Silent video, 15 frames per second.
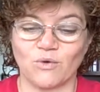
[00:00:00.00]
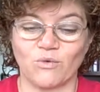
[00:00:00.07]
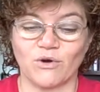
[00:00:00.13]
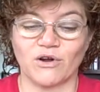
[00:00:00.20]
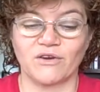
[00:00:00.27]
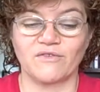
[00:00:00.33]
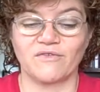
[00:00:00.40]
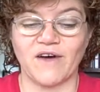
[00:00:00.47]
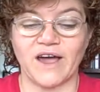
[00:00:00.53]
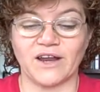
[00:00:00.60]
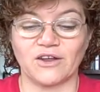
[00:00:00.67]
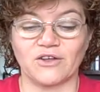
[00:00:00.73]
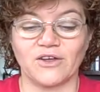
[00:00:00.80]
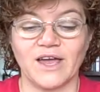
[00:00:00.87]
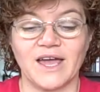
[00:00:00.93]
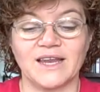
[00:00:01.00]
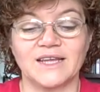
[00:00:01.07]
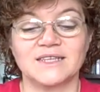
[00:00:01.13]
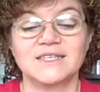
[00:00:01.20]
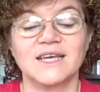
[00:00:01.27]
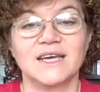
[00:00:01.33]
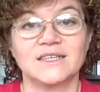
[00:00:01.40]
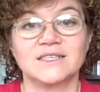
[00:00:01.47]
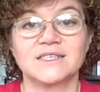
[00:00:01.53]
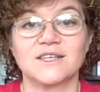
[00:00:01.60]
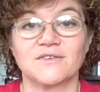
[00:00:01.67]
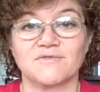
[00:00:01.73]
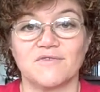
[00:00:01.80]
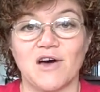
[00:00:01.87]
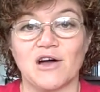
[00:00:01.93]
a word final, and it tends to
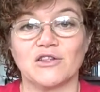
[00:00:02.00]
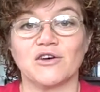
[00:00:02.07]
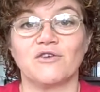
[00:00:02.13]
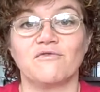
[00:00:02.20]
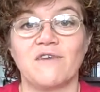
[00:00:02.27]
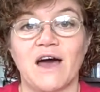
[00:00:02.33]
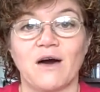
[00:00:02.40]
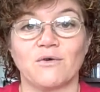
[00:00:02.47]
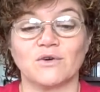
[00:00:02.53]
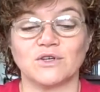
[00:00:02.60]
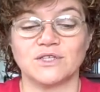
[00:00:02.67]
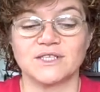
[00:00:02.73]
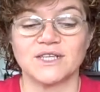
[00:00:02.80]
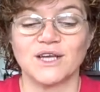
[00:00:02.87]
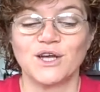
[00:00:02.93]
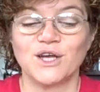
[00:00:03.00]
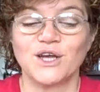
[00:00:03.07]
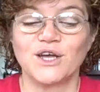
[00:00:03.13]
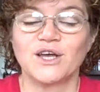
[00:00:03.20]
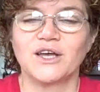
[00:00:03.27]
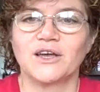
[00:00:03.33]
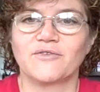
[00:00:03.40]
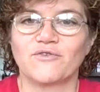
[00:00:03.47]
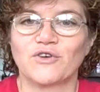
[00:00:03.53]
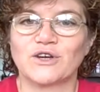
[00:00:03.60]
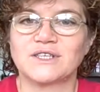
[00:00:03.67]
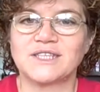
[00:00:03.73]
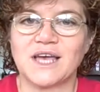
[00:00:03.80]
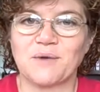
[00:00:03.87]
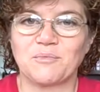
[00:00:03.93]
follow vowels. For
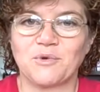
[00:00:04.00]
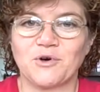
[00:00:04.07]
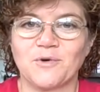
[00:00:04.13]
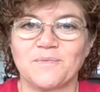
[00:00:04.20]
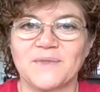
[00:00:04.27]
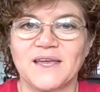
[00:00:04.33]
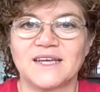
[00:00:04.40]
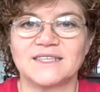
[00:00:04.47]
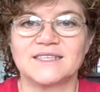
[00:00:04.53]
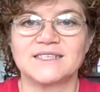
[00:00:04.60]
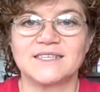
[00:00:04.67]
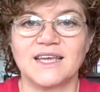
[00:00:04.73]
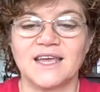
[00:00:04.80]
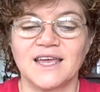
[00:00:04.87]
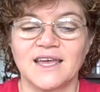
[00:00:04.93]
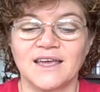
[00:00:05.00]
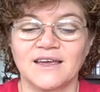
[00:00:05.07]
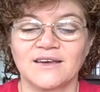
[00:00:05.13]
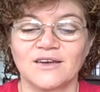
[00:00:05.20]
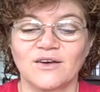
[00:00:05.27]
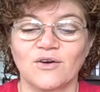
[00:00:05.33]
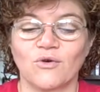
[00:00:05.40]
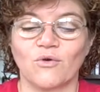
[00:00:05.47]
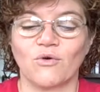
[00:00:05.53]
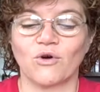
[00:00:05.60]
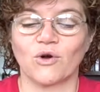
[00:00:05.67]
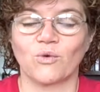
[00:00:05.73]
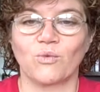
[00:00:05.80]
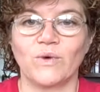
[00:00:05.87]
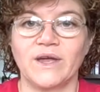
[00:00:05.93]
example, in singing
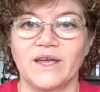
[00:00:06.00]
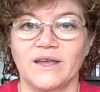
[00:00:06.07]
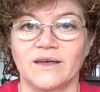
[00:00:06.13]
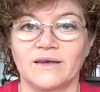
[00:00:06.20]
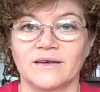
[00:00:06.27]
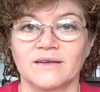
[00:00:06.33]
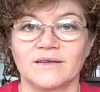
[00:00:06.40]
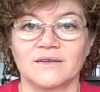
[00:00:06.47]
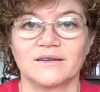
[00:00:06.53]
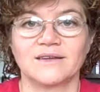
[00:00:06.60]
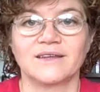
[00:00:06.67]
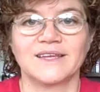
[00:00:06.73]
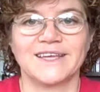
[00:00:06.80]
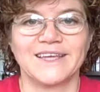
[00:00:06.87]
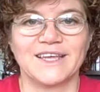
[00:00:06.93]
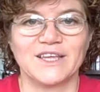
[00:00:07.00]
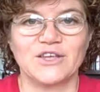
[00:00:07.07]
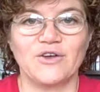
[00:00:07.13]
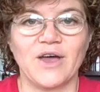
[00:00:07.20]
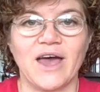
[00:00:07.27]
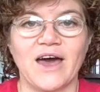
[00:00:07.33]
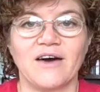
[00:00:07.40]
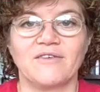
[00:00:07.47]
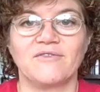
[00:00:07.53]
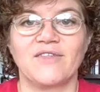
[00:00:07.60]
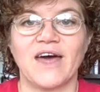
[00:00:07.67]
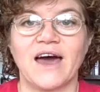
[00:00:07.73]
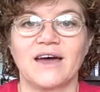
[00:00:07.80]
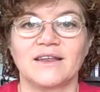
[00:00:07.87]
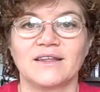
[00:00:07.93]
or wing, you have
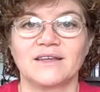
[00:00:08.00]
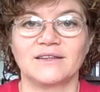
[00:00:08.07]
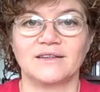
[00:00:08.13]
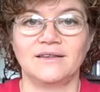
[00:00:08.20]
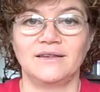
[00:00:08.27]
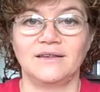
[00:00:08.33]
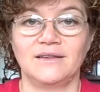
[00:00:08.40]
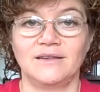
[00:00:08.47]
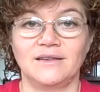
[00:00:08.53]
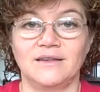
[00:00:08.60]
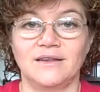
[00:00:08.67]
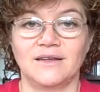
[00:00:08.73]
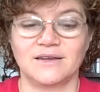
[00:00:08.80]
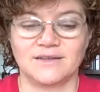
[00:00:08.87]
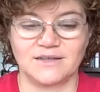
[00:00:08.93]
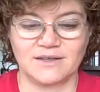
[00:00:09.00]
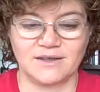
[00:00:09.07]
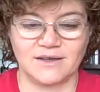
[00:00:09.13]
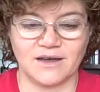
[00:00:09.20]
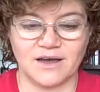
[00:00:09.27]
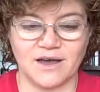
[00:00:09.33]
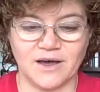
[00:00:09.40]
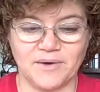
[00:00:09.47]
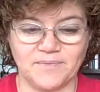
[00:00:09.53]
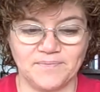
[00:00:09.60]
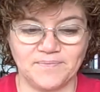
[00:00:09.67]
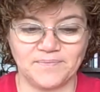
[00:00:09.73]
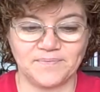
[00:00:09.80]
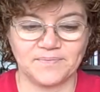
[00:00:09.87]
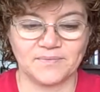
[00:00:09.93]
that n
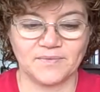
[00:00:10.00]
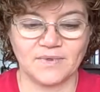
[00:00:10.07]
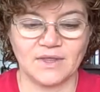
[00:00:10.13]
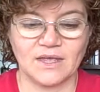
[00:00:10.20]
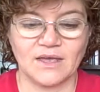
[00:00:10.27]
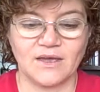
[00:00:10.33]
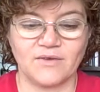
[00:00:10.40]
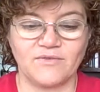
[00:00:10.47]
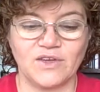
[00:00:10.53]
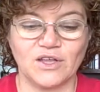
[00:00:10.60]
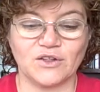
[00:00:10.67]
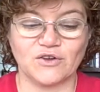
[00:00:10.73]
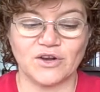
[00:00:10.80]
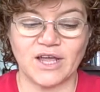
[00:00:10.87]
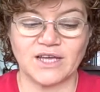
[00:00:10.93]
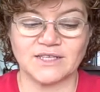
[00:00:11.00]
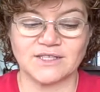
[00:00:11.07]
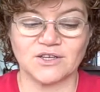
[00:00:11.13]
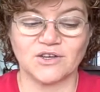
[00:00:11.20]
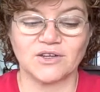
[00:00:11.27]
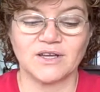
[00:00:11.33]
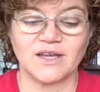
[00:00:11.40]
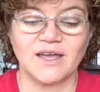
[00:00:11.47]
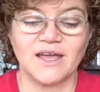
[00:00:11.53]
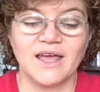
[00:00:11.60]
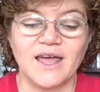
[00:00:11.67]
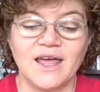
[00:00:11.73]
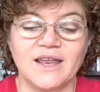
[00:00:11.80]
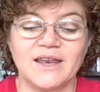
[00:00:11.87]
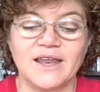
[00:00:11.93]
velar nasal.
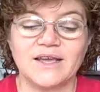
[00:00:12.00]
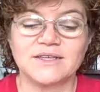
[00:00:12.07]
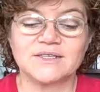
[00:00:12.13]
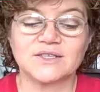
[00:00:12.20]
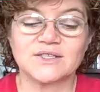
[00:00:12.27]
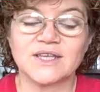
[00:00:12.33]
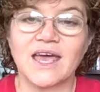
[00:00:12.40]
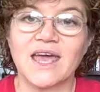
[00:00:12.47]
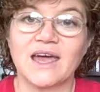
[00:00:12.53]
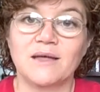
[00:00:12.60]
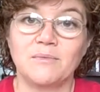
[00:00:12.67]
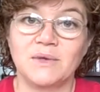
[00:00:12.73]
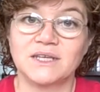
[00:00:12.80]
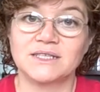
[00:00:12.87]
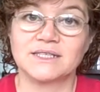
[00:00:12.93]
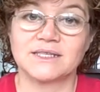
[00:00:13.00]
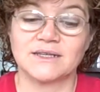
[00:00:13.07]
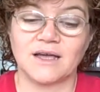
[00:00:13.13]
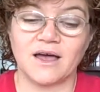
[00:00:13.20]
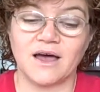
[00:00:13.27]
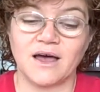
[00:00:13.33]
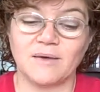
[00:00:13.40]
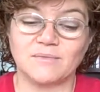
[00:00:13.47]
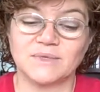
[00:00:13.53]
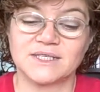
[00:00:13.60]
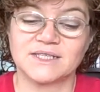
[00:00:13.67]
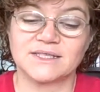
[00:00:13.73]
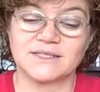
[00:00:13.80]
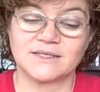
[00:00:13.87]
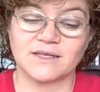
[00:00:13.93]
Nasals can be
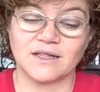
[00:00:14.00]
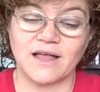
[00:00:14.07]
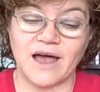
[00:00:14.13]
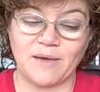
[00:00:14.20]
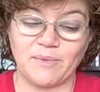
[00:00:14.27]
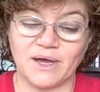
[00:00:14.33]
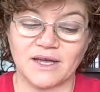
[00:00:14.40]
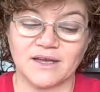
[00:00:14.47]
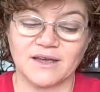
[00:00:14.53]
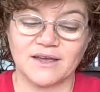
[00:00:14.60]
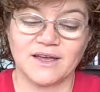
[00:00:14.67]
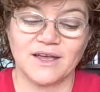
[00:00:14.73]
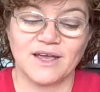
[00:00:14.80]
syllabic.